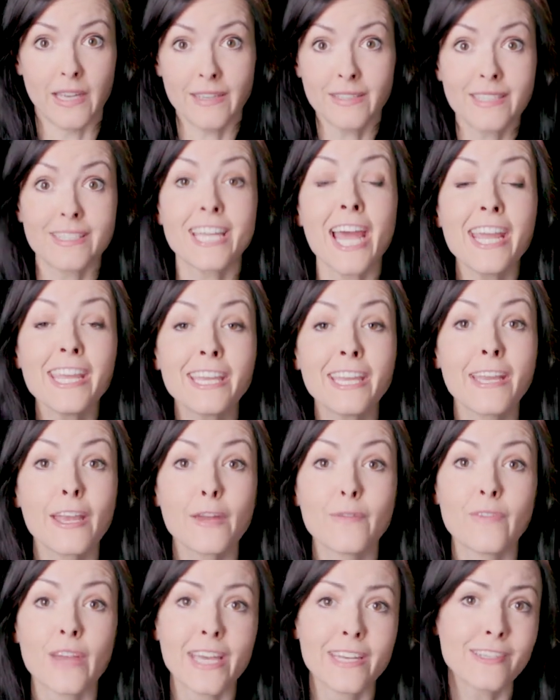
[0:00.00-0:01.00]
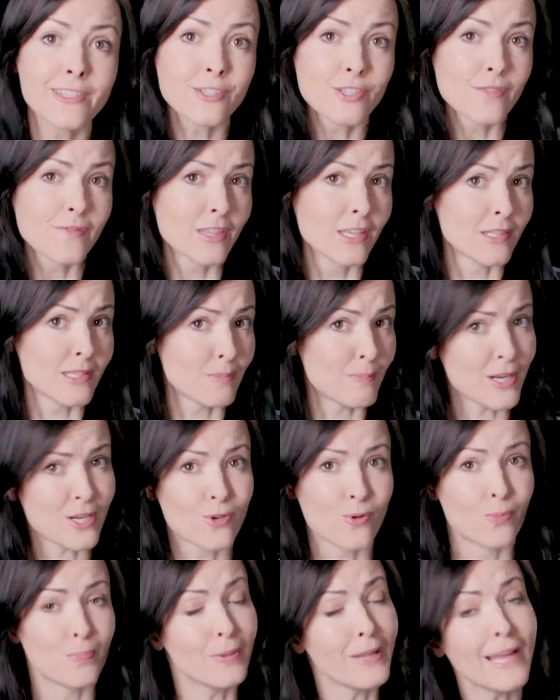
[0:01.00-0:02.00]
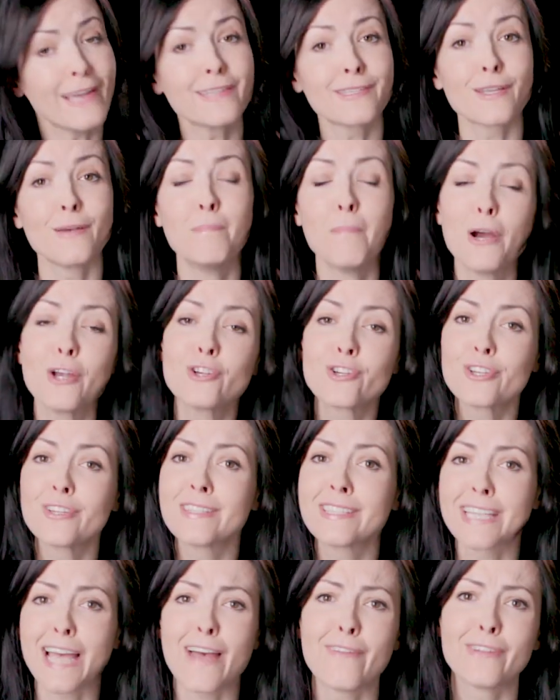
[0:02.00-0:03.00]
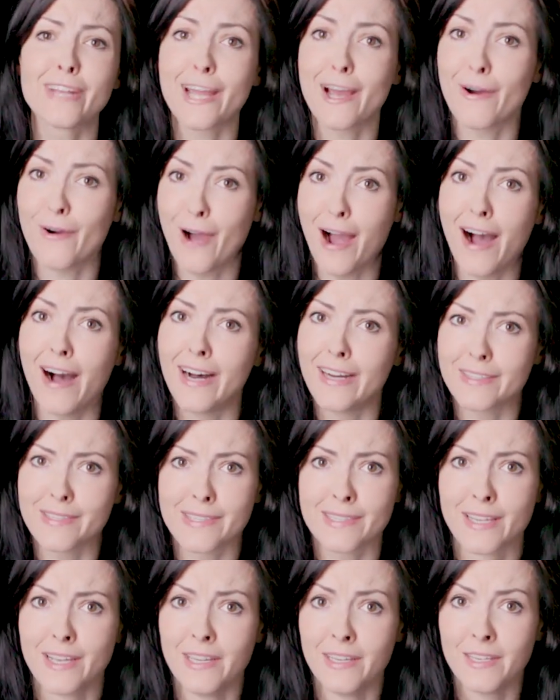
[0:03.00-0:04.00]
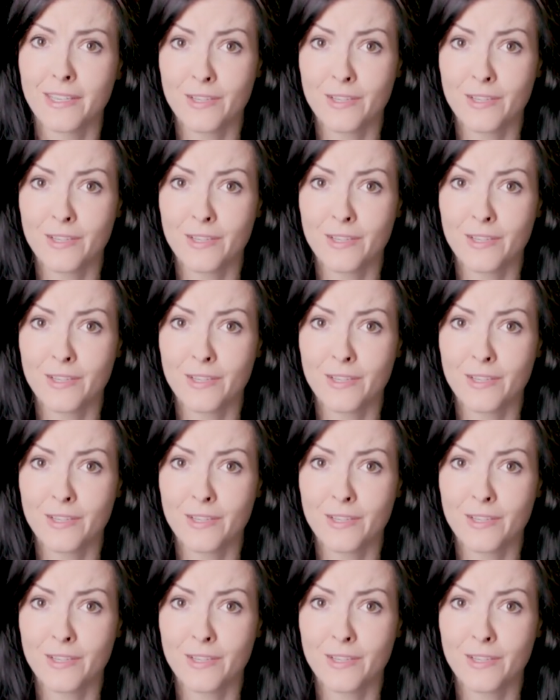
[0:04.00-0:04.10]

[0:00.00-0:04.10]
and are taking advantage of the special place emotions have in our hearts,